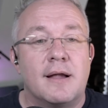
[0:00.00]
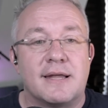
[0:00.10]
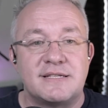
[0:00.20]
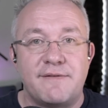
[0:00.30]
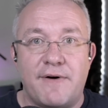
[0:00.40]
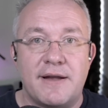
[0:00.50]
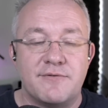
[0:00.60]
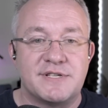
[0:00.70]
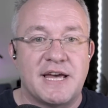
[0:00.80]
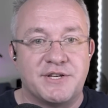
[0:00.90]
Let's define a
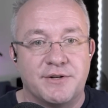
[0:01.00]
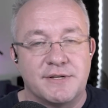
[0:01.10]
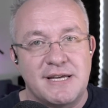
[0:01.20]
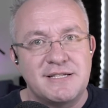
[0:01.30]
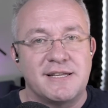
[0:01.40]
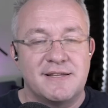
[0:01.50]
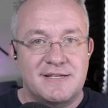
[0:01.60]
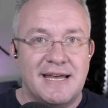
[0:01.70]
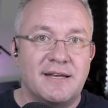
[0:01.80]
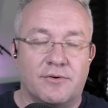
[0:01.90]
recession. Essentially, the
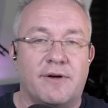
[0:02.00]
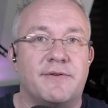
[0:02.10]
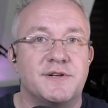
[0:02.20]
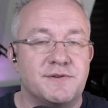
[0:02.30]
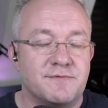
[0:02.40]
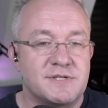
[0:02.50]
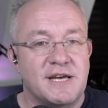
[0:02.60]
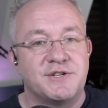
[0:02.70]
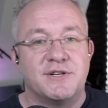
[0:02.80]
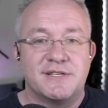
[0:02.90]
technical definition of
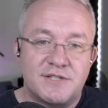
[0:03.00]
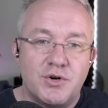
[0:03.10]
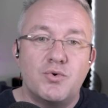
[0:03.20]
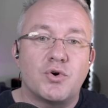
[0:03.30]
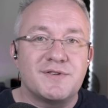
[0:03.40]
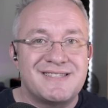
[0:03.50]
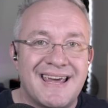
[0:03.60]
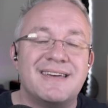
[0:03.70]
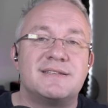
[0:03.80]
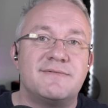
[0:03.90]
recession is two
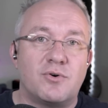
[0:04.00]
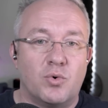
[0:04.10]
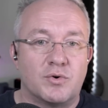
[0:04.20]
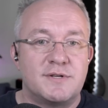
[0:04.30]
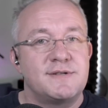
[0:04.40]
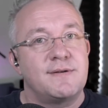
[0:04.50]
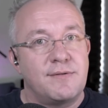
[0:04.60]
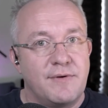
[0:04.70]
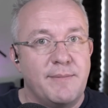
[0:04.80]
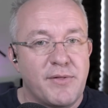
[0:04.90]
consecutive quarters,
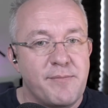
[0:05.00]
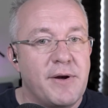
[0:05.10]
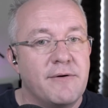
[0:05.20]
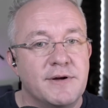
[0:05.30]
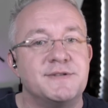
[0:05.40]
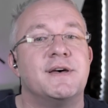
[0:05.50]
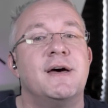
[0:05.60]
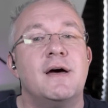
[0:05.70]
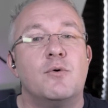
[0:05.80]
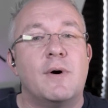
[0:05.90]
three-month periods,
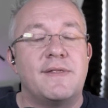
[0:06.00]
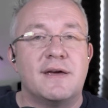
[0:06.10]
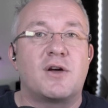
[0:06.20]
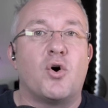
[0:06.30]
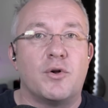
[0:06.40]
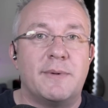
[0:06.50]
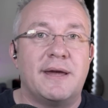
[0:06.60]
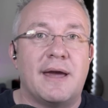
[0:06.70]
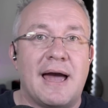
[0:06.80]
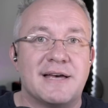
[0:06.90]
where the
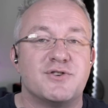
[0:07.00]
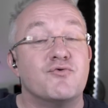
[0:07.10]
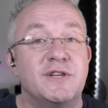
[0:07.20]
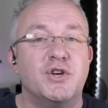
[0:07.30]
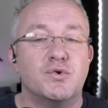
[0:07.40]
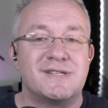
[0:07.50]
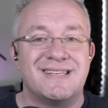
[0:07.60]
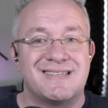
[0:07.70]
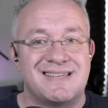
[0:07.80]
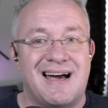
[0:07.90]
economy has reduced
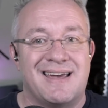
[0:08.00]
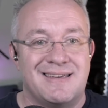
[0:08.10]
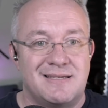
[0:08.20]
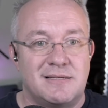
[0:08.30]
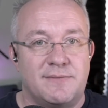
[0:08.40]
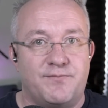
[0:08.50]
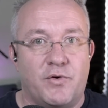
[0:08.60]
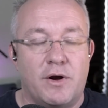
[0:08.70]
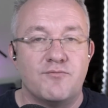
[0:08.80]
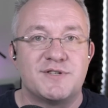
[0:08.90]
in size.
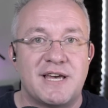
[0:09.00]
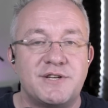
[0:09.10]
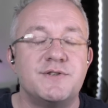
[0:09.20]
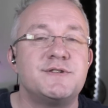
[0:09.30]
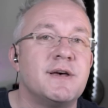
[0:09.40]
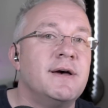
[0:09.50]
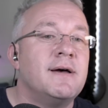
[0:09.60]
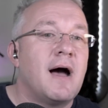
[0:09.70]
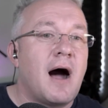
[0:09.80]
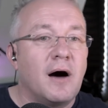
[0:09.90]
Right? Recessions
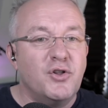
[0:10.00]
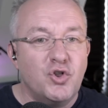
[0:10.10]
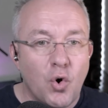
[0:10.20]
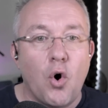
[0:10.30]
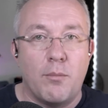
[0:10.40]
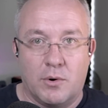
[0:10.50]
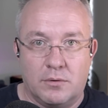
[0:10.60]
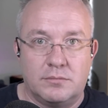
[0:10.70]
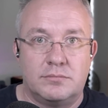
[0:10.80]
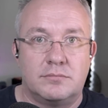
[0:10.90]
are
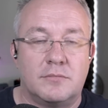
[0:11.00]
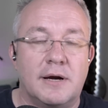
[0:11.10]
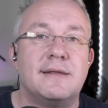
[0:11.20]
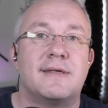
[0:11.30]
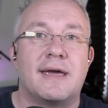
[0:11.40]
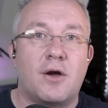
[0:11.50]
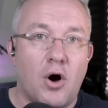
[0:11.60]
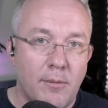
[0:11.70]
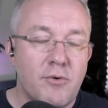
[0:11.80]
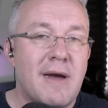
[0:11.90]
normal. Right? They
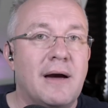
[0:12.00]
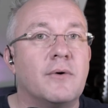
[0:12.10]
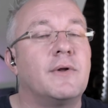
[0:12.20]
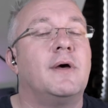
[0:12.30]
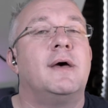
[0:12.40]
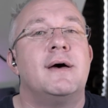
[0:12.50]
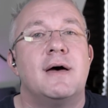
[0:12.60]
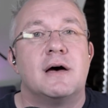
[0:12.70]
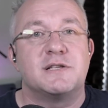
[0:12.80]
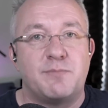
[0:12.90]
come around
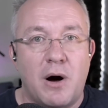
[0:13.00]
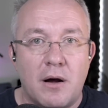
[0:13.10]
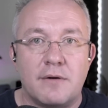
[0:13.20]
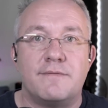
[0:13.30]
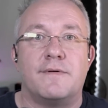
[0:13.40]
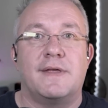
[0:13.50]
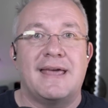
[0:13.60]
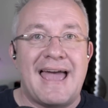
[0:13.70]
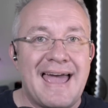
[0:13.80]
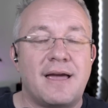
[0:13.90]
as part of
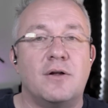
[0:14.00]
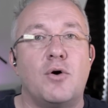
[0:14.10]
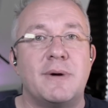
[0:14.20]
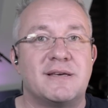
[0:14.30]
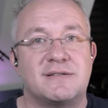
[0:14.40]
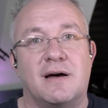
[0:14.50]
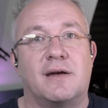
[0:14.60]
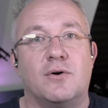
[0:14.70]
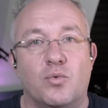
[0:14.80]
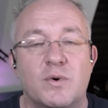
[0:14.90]
the economic
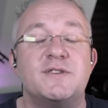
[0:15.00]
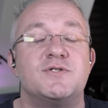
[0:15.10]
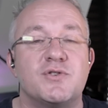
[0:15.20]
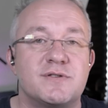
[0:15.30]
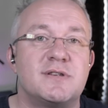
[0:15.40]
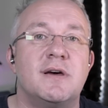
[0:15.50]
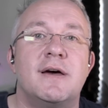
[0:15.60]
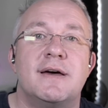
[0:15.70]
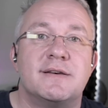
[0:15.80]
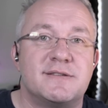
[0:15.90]
cycle, which just
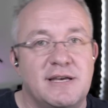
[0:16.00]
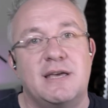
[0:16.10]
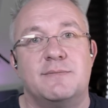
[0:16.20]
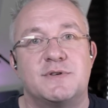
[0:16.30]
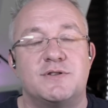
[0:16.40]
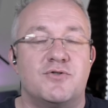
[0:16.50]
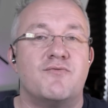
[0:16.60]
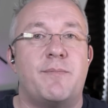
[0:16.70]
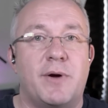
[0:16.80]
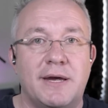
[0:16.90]
seems to
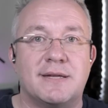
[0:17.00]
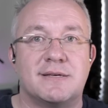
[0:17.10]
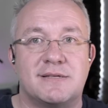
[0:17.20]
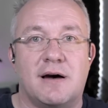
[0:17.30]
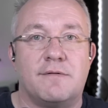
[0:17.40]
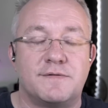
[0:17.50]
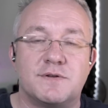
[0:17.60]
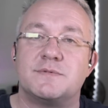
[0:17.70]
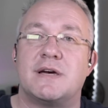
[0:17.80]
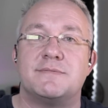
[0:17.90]
repeat itself.
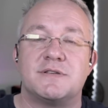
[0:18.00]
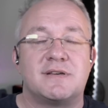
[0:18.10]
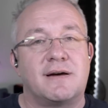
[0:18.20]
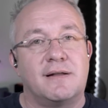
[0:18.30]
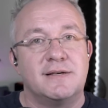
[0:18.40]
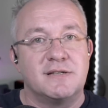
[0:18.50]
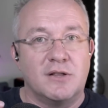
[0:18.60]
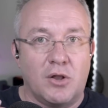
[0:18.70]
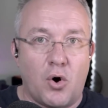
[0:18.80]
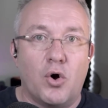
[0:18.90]
Sometimes the cycle is
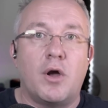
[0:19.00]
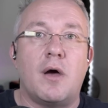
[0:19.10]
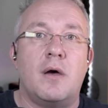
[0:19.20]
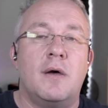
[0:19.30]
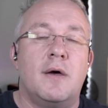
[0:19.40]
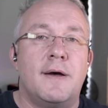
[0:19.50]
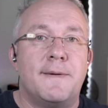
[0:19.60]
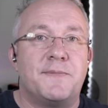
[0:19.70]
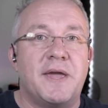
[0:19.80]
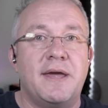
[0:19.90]
longer
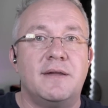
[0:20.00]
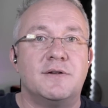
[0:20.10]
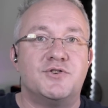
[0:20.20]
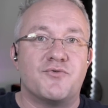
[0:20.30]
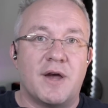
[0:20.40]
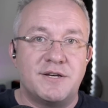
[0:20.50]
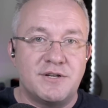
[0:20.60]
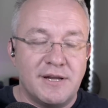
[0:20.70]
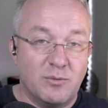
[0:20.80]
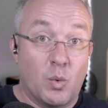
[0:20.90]
in
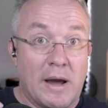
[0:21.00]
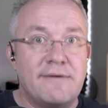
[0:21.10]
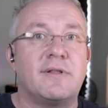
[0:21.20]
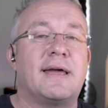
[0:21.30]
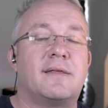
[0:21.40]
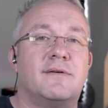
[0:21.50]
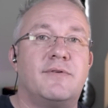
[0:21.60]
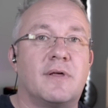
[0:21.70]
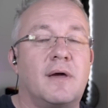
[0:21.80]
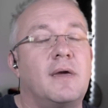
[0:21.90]
duration, in wavelength, if
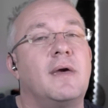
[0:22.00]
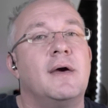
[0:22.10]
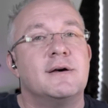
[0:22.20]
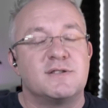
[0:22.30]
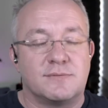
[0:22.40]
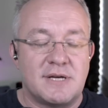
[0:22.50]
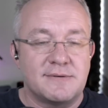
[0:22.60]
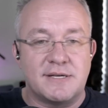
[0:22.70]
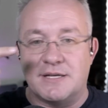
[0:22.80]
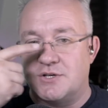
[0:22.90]
you like.
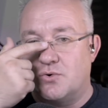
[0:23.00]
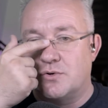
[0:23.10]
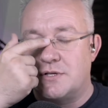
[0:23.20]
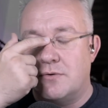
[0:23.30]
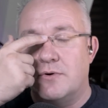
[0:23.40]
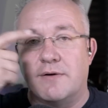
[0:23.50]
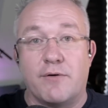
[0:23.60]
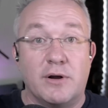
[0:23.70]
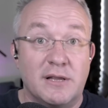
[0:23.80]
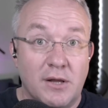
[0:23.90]
Sometimes it is shorter. We're in a
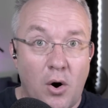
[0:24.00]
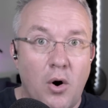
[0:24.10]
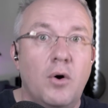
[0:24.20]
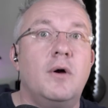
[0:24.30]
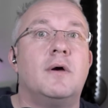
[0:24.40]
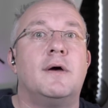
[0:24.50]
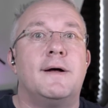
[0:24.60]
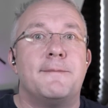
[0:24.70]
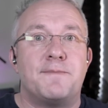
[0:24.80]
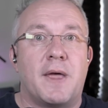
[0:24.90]
very long
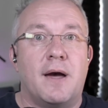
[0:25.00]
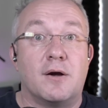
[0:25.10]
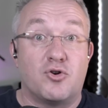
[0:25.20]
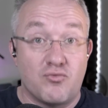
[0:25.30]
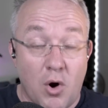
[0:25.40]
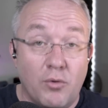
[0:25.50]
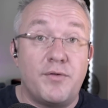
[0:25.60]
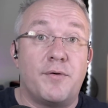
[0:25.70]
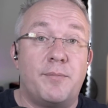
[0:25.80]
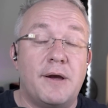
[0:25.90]

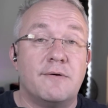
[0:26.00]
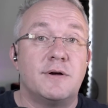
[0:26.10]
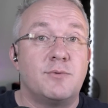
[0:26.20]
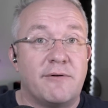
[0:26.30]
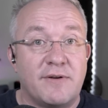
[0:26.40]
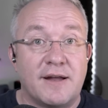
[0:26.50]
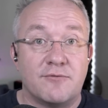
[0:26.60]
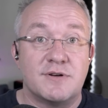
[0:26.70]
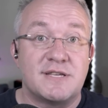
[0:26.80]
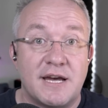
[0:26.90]
growth period. We haven't had a
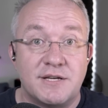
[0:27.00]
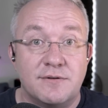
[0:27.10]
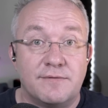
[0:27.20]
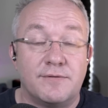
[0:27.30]
recession